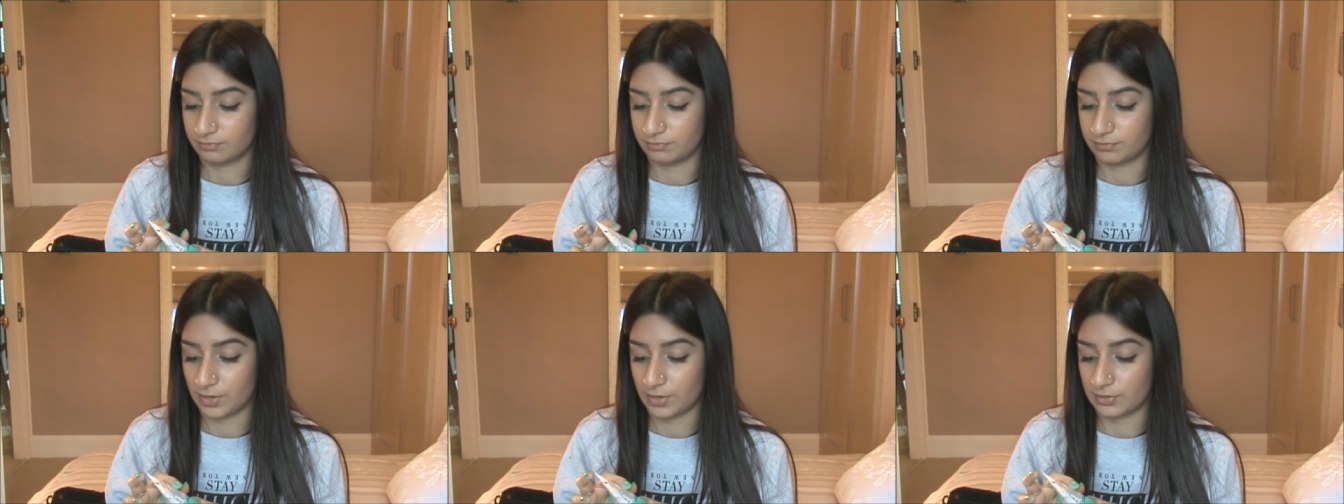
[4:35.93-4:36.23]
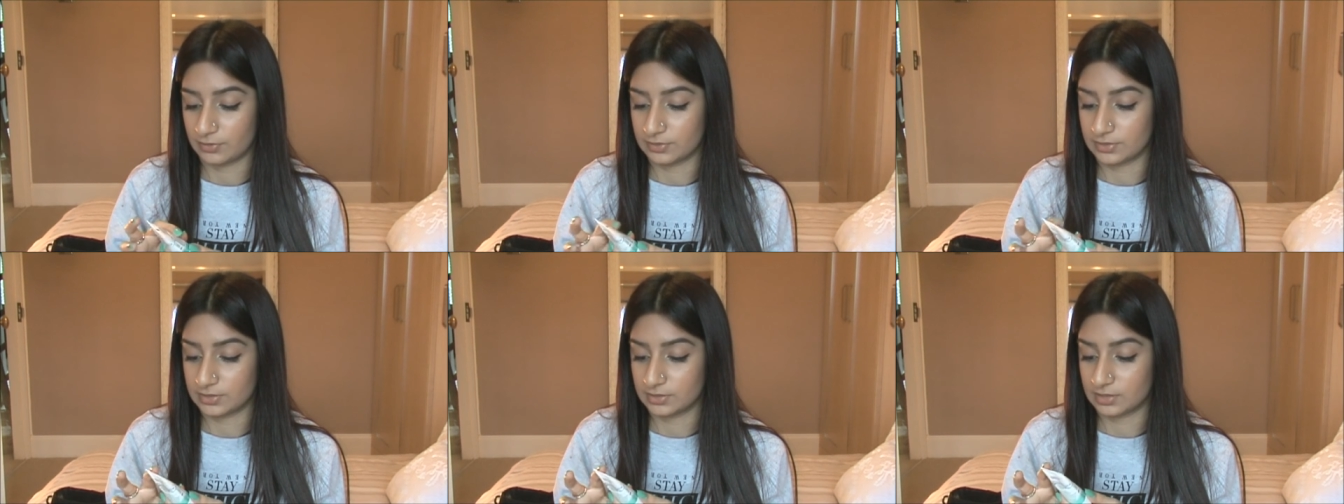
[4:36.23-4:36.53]

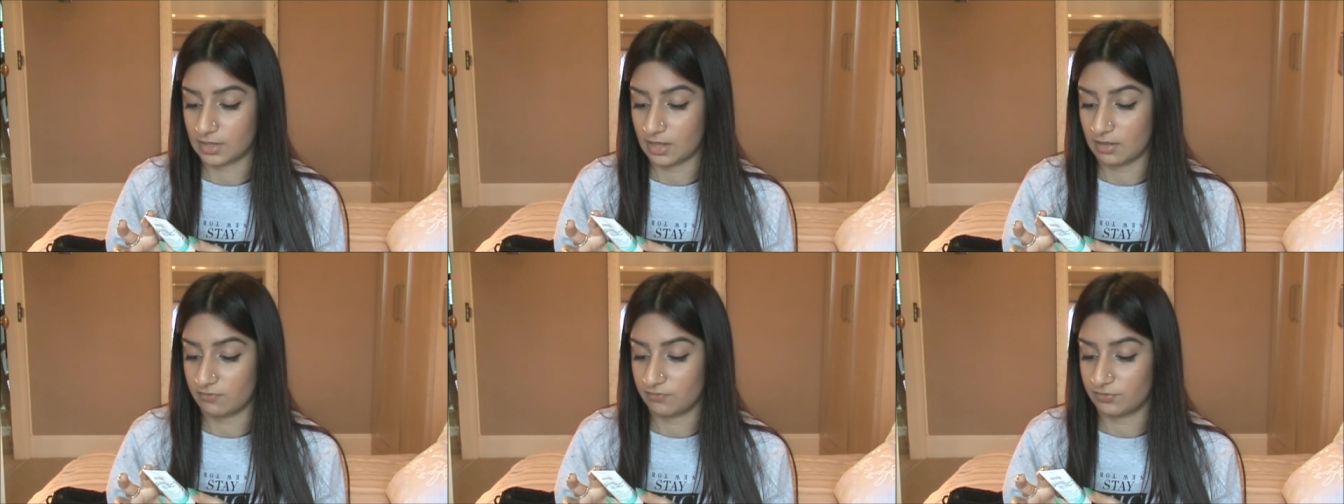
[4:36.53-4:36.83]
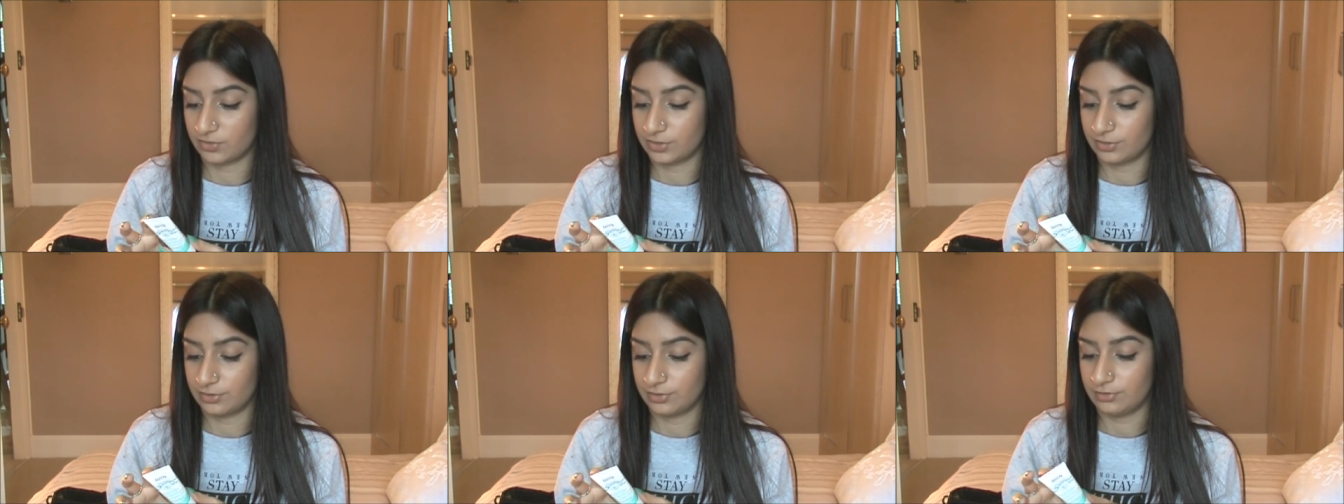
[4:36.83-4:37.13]
post that for
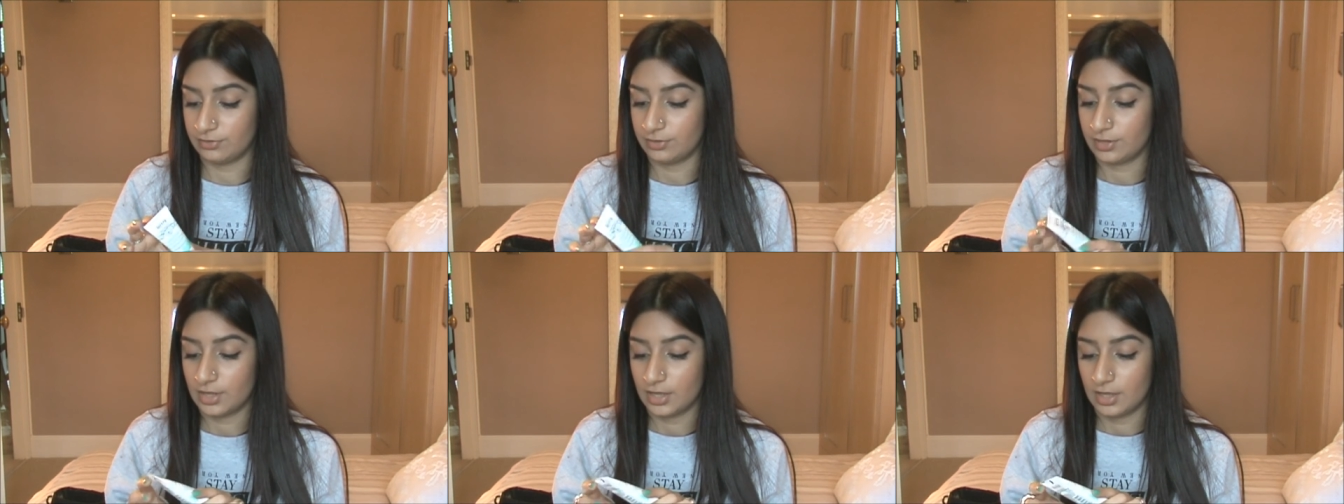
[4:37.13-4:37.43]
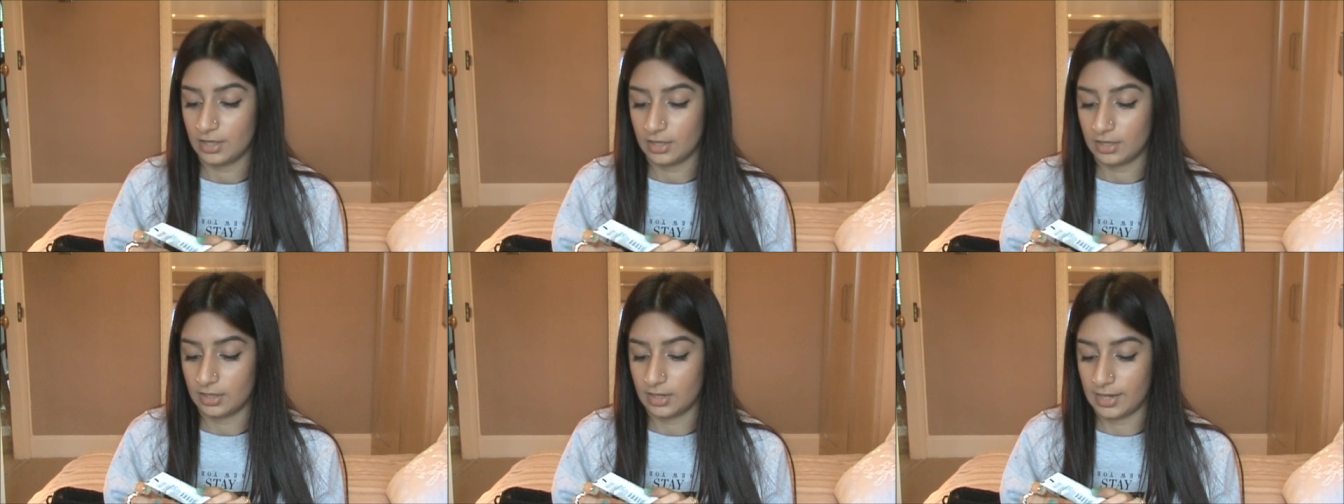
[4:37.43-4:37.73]
you.
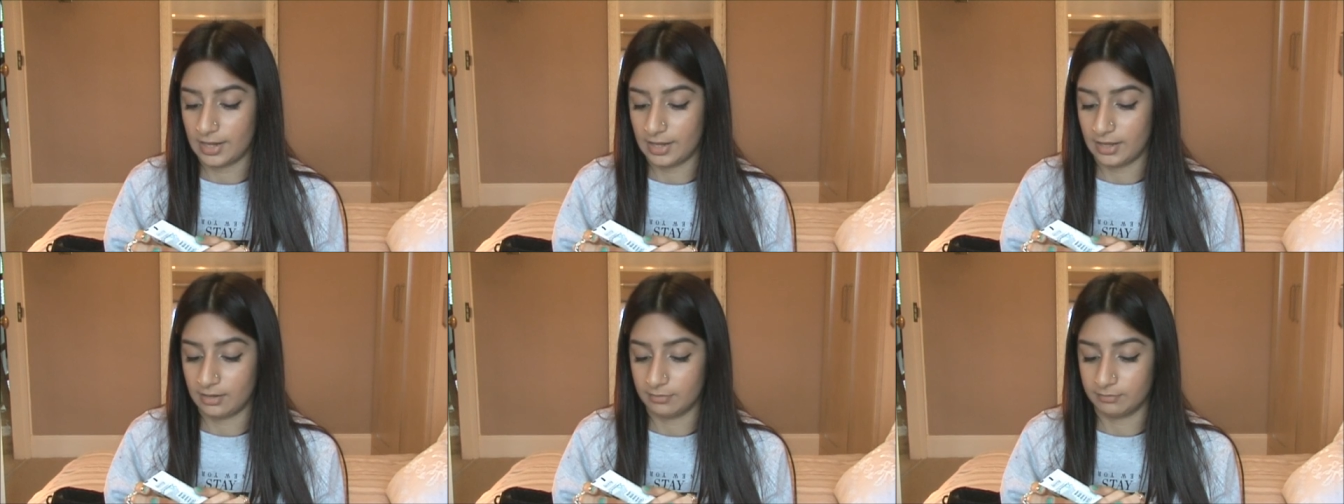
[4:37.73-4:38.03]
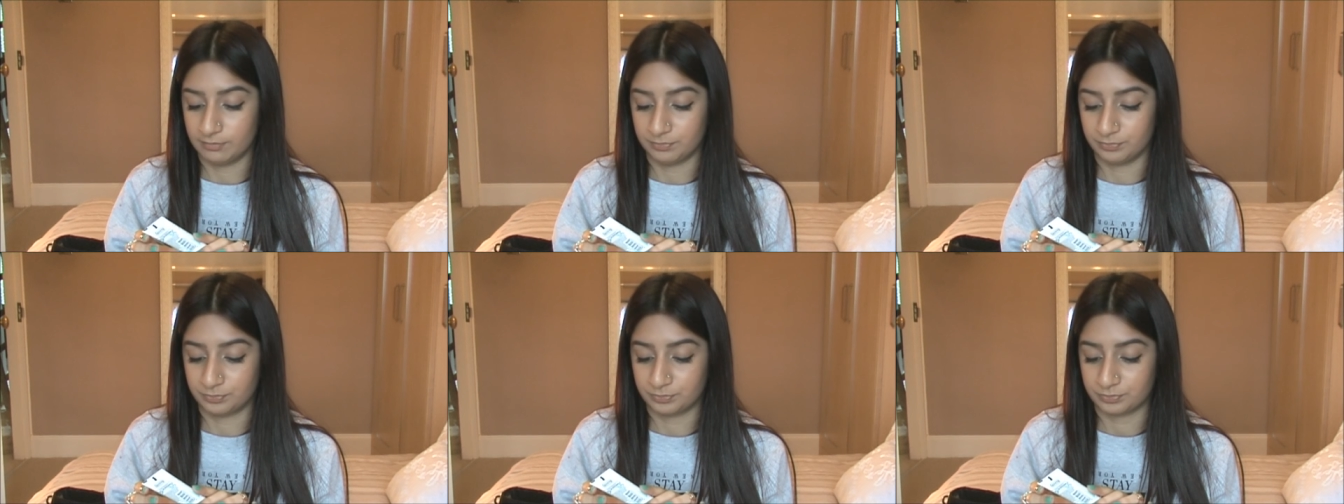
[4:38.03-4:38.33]

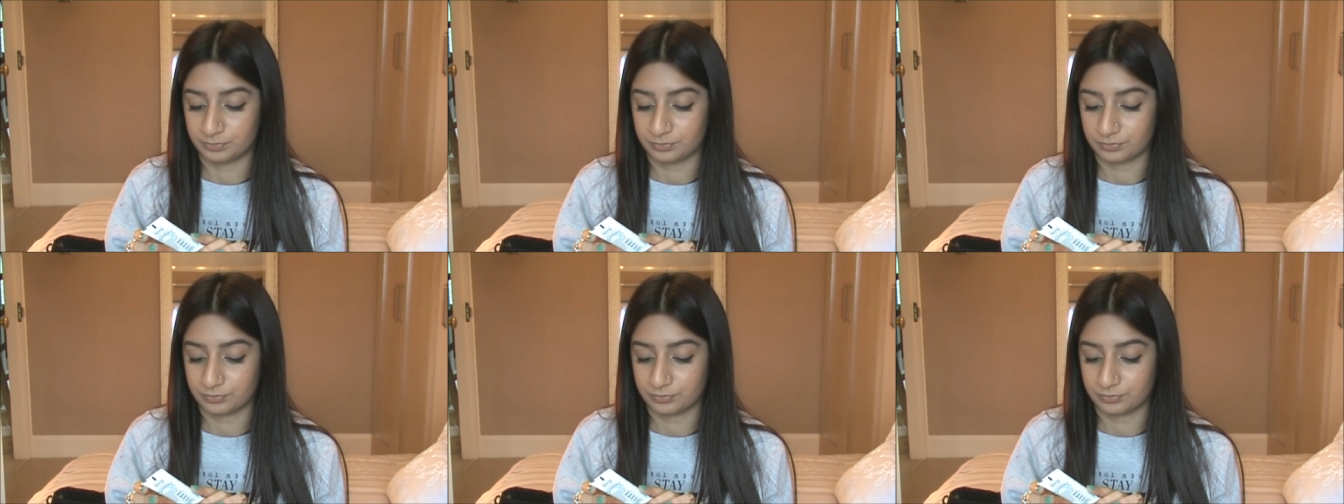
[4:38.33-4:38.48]
Um,